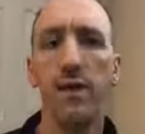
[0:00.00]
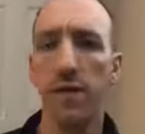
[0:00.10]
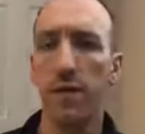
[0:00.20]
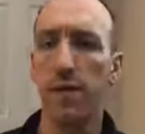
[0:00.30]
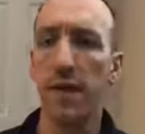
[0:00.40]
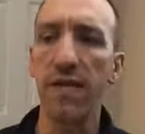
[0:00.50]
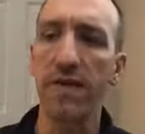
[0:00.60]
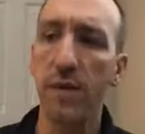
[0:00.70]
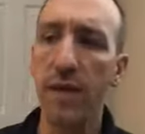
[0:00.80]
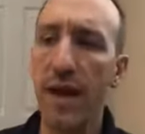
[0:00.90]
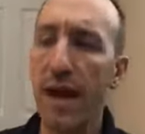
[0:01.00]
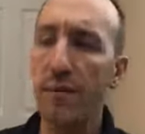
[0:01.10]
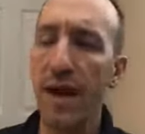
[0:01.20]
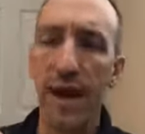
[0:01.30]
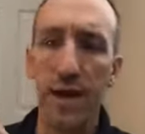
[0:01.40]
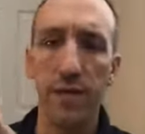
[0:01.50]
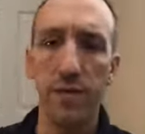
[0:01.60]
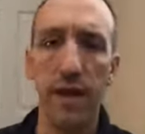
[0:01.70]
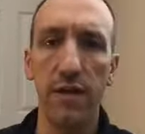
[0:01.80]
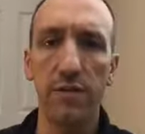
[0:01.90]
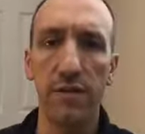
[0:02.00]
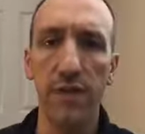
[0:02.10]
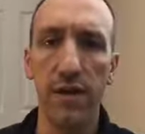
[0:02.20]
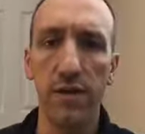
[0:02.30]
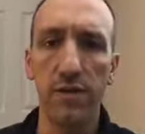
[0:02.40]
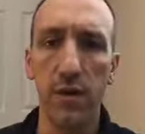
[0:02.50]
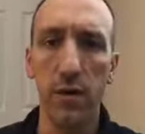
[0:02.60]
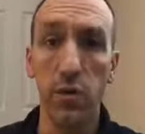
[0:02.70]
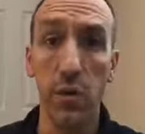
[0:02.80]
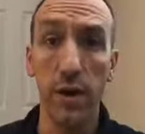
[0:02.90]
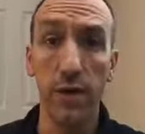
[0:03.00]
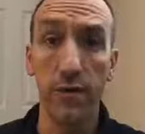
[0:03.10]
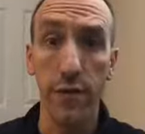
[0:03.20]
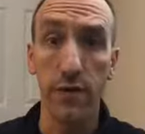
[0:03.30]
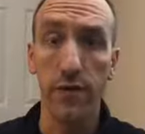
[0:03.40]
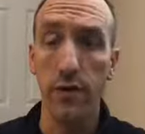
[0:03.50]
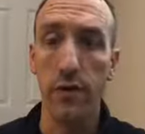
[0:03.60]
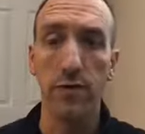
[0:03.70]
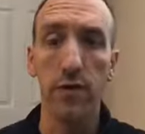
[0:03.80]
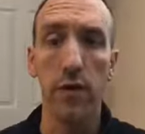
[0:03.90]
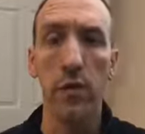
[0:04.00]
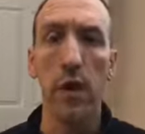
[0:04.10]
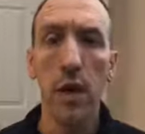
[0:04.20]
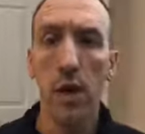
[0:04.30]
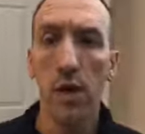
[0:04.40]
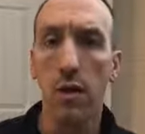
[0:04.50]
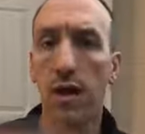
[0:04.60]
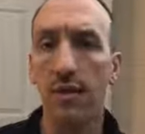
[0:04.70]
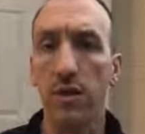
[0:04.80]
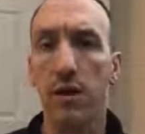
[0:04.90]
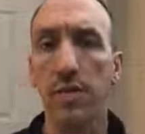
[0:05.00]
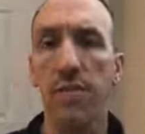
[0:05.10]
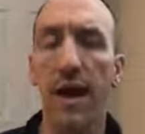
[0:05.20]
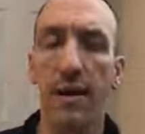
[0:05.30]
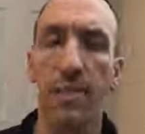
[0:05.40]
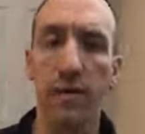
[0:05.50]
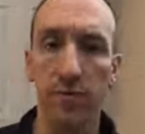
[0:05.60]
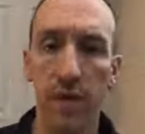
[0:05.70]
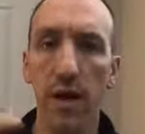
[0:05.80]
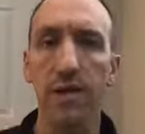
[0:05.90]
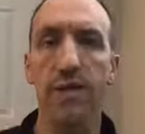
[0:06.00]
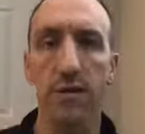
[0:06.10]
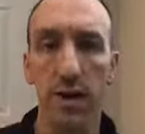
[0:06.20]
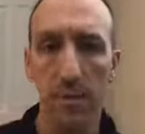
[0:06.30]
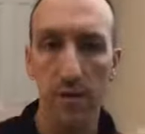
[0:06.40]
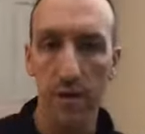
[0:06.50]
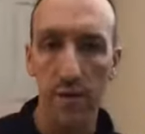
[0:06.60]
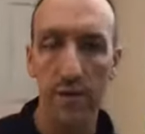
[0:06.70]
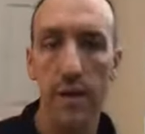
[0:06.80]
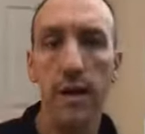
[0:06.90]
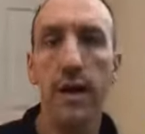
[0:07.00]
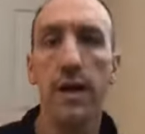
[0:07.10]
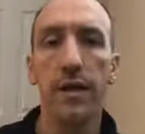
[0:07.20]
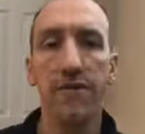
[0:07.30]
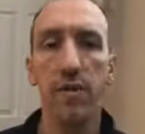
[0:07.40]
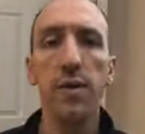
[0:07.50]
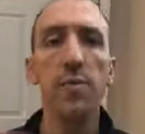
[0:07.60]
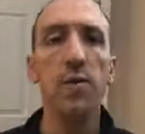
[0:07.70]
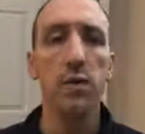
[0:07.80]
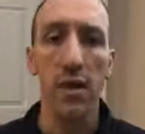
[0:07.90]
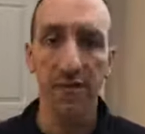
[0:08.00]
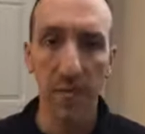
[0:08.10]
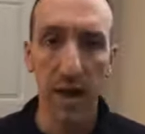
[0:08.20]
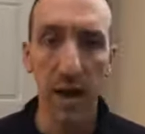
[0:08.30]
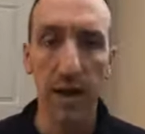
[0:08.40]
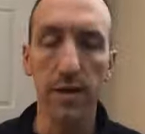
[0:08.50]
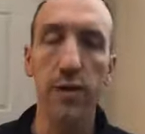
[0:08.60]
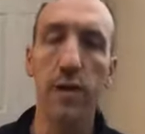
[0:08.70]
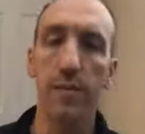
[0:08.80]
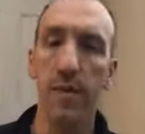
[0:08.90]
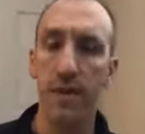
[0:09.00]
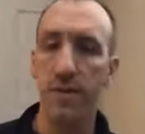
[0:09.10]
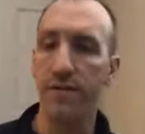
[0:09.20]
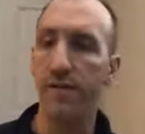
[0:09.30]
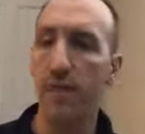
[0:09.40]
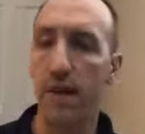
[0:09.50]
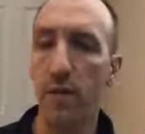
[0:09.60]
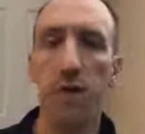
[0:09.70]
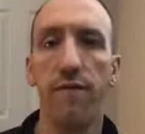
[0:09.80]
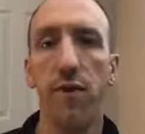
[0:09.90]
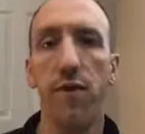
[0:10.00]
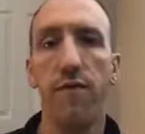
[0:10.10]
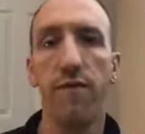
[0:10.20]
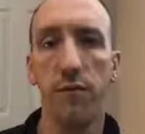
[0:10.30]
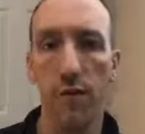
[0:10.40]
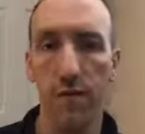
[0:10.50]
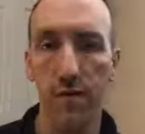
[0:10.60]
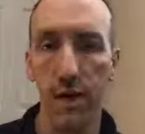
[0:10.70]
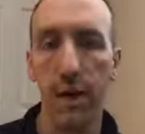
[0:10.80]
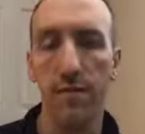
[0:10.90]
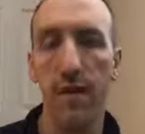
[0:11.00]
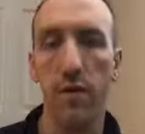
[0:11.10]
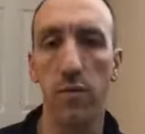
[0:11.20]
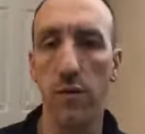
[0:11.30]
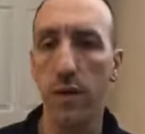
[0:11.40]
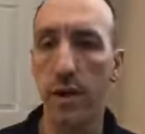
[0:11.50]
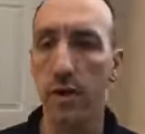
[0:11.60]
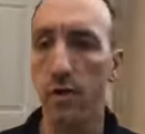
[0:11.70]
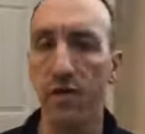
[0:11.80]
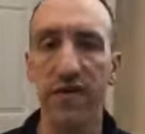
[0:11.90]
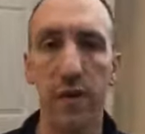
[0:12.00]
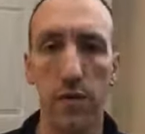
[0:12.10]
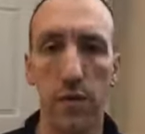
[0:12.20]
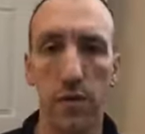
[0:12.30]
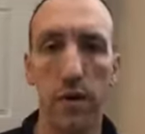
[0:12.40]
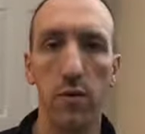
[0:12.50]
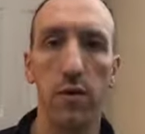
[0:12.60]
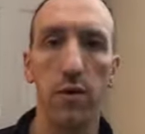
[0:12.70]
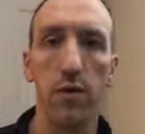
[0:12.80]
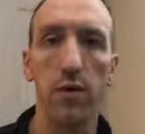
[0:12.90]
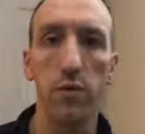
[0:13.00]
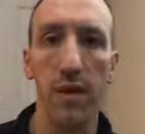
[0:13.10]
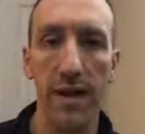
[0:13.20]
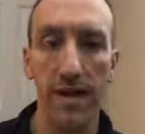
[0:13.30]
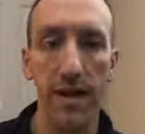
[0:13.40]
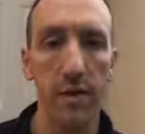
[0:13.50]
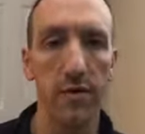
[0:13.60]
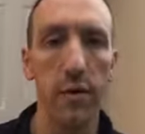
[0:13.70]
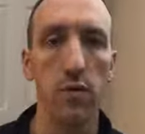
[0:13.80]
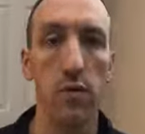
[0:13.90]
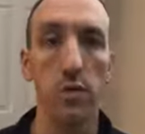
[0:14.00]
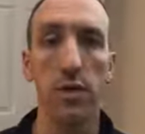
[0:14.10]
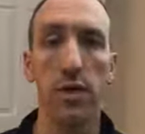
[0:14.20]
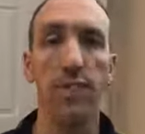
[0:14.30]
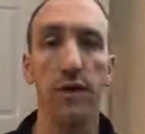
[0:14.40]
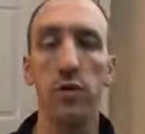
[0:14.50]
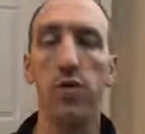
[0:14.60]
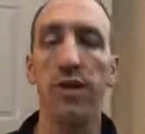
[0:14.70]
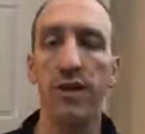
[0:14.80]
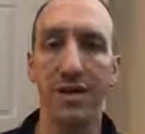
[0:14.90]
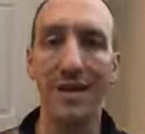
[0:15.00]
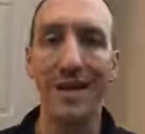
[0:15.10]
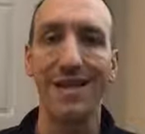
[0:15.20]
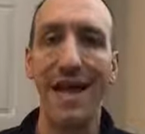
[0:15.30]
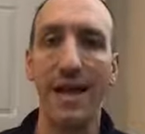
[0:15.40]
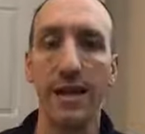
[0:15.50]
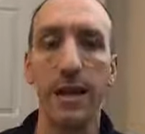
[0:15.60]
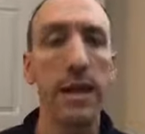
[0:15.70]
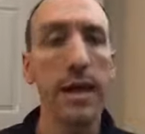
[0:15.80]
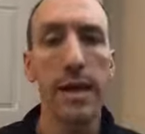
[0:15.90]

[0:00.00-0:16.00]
And the things that we had back 10, 15 years ago, 20 years ago, 30 years ago are never coming back because we constantly keep evolving. And some people are left behind because they don't evolve with time. They don't get a new skill, or they don't learn a new mindset, or they don't learn something new. They just stay stagnant.